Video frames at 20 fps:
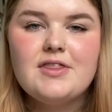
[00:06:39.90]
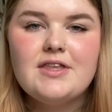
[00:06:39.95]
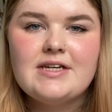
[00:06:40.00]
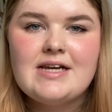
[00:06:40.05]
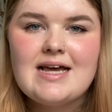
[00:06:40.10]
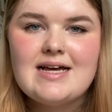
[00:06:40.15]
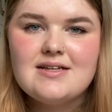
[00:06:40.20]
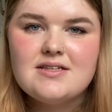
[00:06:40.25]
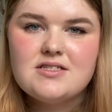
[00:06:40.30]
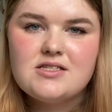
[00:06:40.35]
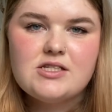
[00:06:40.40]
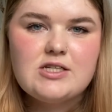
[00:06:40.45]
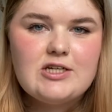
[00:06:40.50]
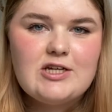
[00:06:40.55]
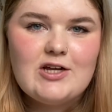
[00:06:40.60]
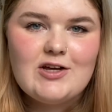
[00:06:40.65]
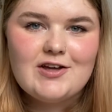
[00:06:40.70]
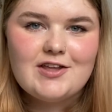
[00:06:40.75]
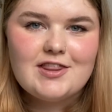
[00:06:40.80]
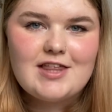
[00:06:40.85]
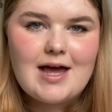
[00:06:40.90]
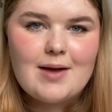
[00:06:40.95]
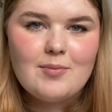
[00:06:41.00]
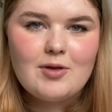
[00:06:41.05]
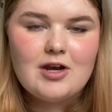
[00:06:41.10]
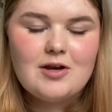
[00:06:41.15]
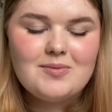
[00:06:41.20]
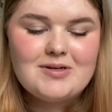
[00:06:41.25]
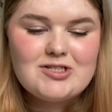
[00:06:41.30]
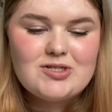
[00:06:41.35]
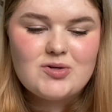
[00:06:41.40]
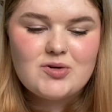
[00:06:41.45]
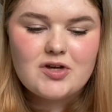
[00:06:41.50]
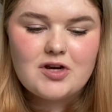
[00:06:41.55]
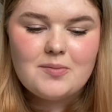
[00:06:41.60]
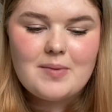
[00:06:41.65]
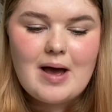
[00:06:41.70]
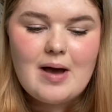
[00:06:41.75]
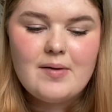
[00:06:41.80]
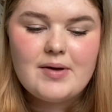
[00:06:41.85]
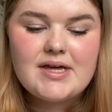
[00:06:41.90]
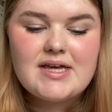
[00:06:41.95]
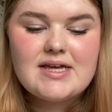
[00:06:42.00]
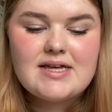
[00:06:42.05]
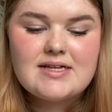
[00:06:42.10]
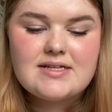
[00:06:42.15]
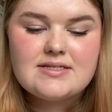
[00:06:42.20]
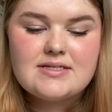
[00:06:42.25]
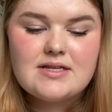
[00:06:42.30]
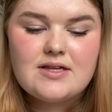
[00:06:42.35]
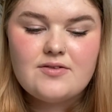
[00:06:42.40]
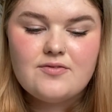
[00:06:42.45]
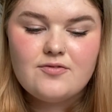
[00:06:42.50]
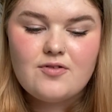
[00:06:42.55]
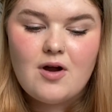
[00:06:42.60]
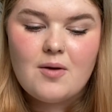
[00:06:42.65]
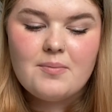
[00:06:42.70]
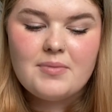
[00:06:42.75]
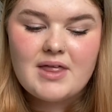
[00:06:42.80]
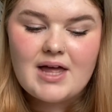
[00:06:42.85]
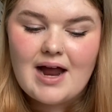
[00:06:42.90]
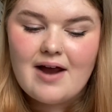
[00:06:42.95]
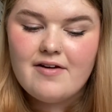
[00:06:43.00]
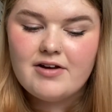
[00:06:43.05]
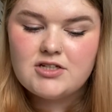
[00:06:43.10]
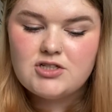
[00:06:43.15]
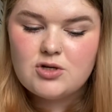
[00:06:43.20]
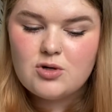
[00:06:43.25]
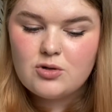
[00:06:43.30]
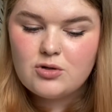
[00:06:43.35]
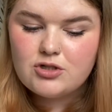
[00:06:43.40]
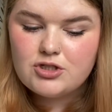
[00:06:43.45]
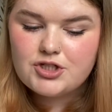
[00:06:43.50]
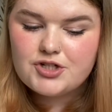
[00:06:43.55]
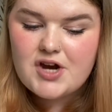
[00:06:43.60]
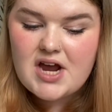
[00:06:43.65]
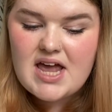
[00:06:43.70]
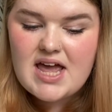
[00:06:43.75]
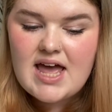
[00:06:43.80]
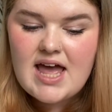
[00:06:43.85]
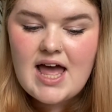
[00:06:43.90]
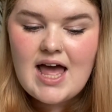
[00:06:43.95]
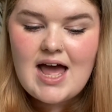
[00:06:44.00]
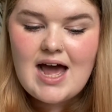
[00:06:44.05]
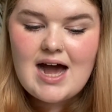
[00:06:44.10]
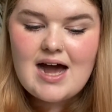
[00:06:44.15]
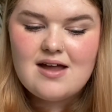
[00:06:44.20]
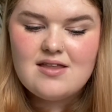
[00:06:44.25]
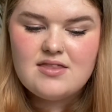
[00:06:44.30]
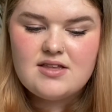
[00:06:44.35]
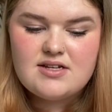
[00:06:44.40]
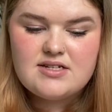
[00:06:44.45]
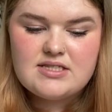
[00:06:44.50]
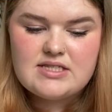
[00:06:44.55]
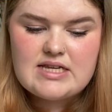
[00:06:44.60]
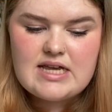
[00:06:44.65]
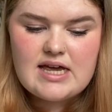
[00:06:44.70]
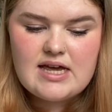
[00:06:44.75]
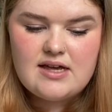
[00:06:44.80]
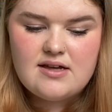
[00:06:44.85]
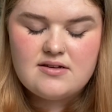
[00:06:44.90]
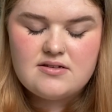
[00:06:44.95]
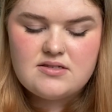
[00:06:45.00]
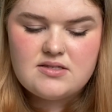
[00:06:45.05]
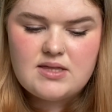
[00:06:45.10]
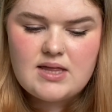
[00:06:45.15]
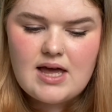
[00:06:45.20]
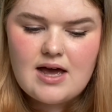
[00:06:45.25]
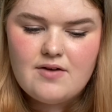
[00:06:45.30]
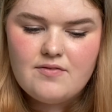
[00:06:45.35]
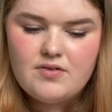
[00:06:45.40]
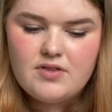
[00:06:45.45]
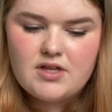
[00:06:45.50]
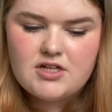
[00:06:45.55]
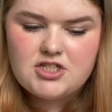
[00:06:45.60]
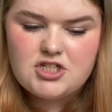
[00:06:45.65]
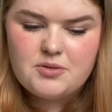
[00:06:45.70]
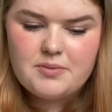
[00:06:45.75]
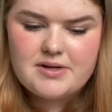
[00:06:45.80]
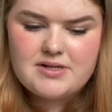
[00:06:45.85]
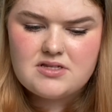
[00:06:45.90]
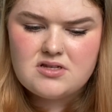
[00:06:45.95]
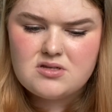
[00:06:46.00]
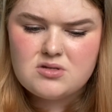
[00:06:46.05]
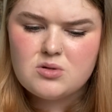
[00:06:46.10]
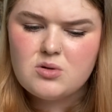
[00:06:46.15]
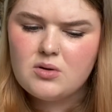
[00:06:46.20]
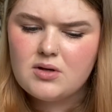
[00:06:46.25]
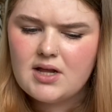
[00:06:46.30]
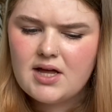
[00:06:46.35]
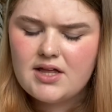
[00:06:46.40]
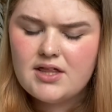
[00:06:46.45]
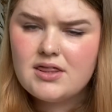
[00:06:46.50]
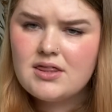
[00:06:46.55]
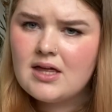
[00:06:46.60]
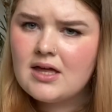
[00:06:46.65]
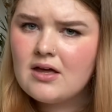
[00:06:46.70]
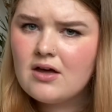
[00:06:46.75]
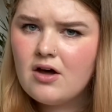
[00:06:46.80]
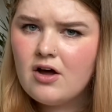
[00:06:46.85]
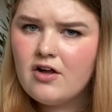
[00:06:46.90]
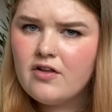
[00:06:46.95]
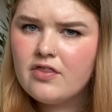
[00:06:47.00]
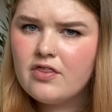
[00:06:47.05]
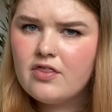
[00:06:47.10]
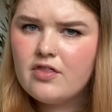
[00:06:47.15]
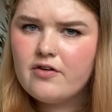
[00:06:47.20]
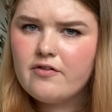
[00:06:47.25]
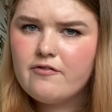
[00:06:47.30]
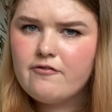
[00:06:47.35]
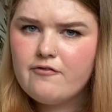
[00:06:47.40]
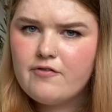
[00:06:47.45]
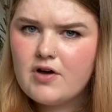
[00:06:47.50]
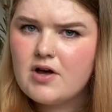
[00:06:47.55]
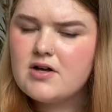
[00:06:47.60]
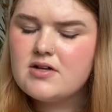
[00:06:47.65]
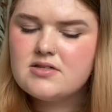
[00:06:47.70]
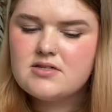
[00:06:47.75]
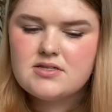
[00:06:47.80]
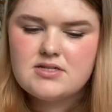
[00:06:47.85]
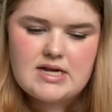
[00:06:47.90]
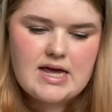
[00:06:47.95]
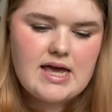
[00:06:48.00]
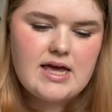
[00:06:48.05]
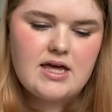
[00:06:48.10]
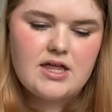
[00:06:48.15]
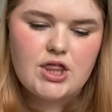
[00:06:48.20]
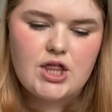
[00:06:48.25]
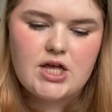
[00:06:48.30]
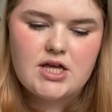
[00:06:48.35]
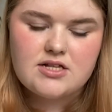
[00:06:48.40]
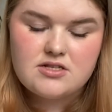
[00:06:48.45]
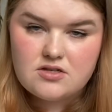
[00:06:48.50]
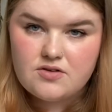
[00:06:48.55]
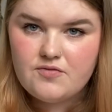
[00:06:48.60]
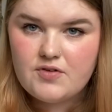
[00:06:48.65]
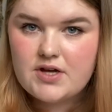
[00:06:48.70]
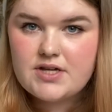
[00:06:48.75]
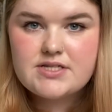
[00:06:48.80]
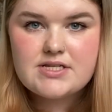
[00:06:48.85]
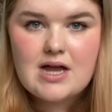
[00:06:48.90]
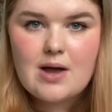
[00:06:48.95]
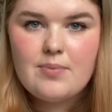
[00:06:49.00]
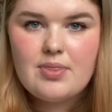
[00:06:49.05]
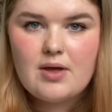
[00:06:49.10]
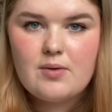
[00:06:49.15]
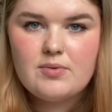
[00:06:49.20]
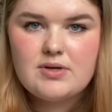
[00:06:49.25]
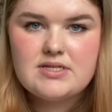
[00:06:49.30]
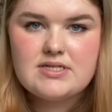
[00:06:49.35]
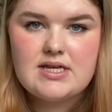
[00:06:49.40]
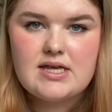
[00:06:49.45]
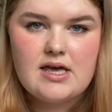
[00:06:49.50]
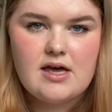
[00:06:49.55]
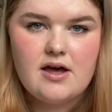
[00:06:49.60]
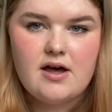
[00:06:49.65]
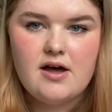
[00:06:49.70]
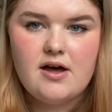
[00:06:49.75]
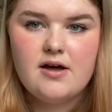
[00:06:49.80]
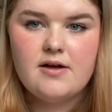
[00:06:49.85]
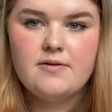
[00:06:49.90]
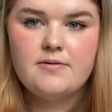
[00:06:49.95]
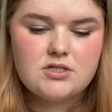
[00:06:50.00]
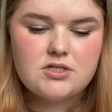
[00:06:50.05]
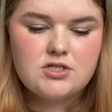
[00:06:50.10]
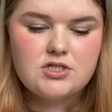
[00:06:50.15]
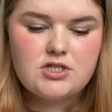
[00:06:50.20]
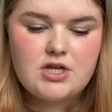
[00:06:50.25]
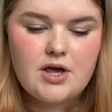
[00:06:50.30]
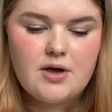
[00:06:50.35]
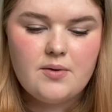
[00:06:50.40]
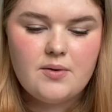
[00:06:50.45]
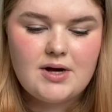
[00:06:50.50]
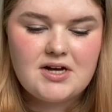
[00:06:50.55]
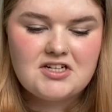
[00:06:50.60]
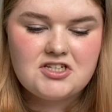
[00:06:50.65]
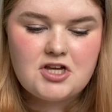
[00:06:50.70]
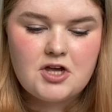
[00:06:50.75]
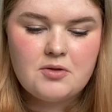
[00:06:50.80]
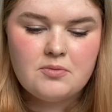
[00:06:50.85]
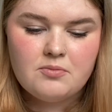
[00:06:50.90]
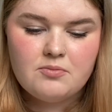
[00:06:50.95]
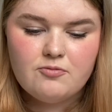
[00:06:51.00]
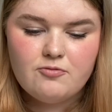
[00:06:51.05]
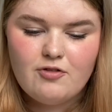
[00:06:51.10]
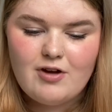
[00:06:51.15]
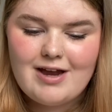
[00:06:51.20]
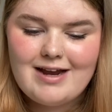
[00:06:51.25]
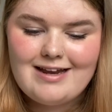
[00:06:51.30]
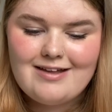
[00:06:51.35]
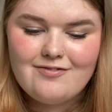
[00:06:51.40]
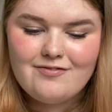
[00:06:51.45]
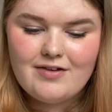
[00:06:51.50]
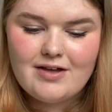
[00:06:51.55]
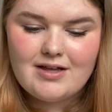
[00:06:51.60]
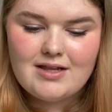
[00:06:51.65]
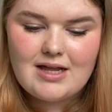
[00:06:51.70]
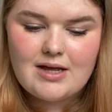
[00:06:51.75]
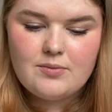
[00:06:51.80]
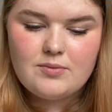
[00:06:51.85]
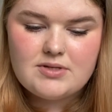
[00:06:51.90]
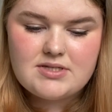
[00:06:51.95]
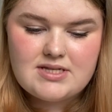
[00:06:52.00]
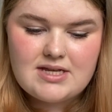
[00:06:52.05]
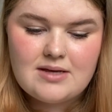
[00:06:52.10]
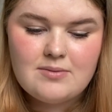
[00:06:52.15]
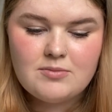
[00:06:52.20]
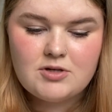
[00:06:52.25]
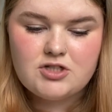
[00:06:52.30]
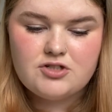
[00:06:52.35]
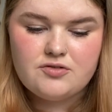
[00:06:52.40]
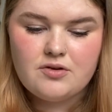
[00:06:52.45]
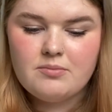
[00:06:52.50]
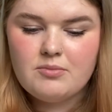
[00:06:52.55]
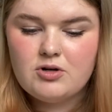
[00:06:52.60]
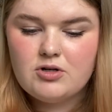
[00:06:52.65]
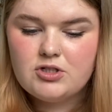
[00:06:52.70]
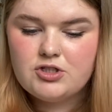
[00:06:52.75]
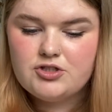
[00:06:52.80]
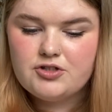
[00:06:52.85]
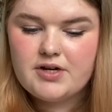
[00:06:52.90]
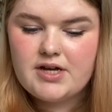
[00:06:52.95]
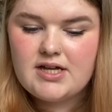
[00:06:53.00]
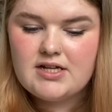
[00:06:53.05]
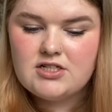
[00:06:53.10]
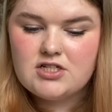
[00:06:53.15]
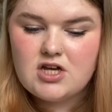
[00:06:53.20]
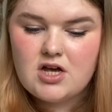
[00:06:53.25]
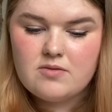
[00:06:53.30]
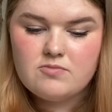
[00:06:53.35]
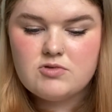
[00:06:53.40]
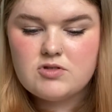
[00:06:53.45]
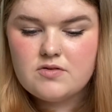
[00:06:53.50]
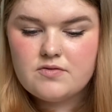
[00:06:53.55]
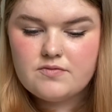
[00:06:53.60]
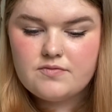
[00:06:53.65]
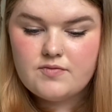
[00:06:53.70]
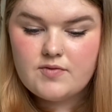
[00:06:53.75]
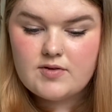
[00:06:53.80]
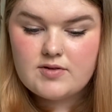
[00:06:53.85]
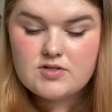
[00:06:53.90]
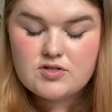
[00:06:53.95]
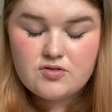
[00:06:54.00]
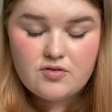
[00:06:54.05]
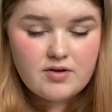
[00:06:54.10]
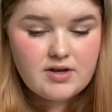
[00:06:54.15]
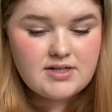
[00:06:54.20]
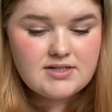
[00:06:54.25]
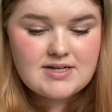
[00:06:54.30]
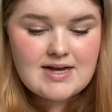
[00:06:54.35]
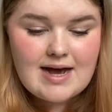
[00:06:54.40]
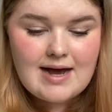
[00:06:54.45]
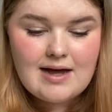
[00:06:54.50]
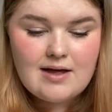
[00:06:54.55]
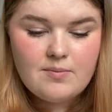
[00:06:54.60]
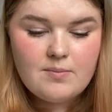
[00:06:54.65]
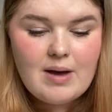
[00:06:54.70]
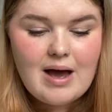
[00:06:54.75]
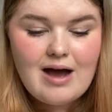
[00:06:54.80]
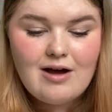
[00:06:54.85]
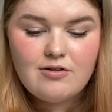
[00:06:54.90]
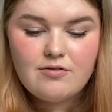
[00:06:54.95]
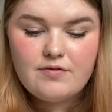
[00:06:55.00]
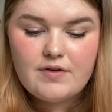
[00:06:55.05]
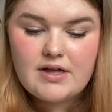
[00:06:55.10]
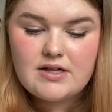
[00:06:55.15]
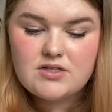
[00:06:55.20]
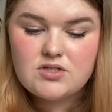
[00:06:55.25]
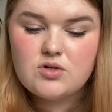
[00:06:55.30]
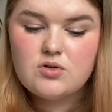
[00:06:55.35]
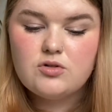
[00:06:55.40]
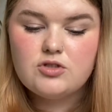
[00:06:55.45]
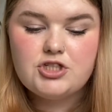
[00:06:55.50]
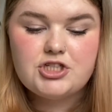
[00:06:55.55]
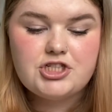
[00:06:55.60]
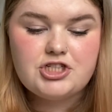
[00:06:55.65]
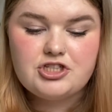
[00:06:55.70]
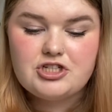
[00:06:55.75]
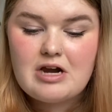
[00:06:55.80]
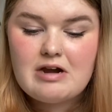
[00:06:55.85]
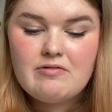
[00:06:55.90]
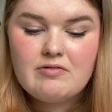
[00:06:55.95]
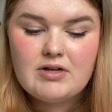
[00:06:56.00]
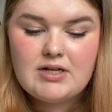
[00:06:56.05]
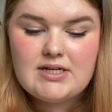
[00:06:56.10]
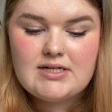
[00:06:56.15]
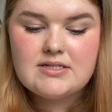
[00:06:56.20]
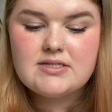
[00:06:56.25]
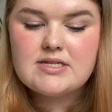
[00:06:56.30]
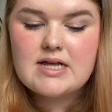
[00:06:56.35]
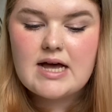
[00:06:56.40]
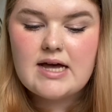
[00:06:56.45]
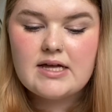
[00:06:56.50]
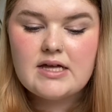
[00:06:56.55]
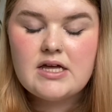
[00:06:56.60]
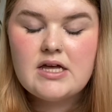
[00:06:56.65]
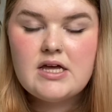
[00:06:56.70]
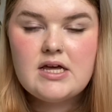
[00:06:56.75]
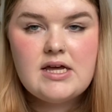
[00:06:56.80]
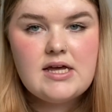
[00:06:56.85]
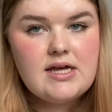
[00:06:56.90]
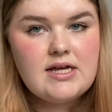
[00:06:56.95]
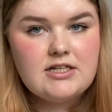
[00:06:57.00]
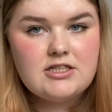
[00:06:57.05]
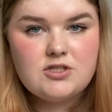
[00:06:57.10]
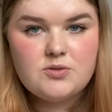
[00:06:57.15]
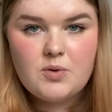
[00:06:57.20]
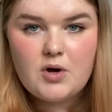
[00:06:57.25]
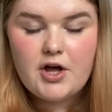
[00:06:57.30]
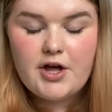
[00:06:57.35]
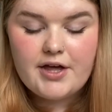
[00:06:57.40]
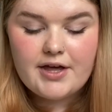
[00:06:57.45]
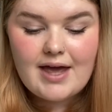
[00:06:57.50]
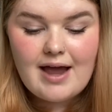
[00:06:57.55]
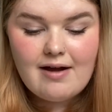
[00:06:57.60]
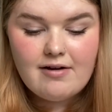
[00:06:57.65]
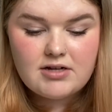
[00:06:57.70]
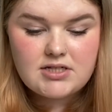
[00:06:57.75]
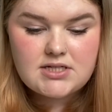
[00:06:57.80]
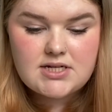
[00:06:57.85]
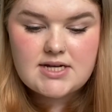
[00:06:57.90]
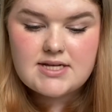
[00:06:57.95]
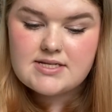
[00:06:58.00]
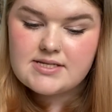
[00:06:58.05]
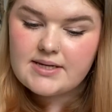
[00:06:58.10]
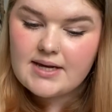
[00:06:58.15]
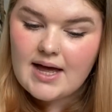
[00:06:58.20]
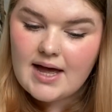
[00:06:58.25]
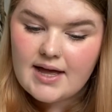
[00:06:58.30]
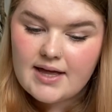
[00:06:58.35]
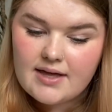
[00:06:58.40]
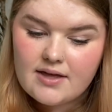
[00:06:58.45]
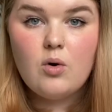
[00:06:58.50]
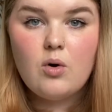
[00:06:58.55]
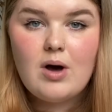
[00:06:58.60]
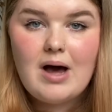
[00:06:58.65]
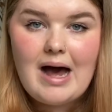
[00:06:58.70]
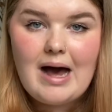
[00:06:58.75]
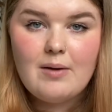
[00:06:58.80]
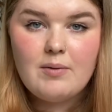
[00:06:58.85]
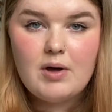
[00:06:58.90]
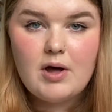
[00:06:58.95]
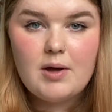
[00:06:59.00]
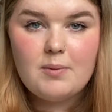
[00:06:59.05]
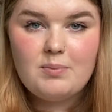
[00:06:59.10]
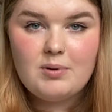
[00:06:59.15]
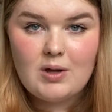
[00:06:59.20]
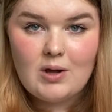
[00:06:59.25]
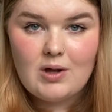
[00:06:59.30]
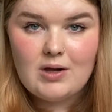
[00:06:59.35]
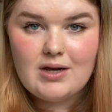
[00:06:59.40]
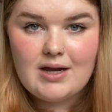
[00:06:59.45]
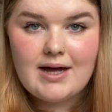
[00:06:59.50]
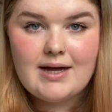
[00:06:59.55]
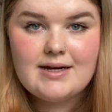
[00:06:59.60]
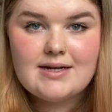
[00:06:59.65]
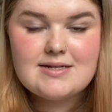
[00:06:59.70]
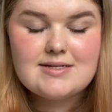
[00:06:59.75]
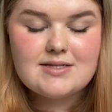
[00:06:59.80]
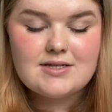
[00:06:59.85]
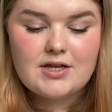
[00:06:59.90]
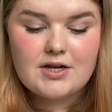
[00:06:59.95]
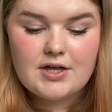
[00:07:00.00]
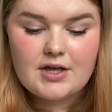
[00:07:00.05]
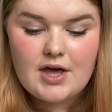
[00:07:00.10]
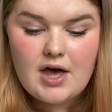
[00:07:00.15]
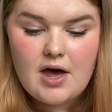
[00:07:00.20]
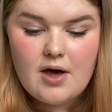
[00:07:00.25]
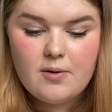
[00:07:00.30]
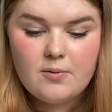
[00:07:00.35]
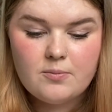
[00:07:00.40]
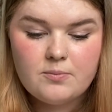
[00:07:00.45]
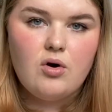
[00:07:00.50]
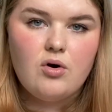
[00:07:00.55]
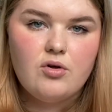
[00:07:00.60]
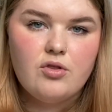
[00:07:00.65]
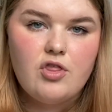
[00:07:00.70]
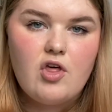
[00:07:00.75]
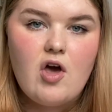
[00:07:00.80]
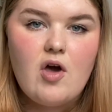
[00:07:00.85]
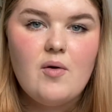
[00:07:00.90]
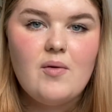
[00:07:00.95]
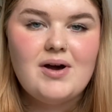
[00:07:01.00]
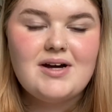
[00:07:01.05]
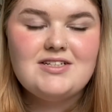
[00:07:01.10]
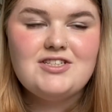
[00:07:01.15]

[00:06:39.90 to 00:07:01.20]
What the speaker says: the next look that I'm going to be talking about is from the character Audrey, and this is the outfit that she wears to school, I think on the first day. I think it's the first time that we see her. So I don't really feel like we see much from Audrey in terms of screen time, outfits, or just general insight into what her character is like or how her plotline is gonna go. Although I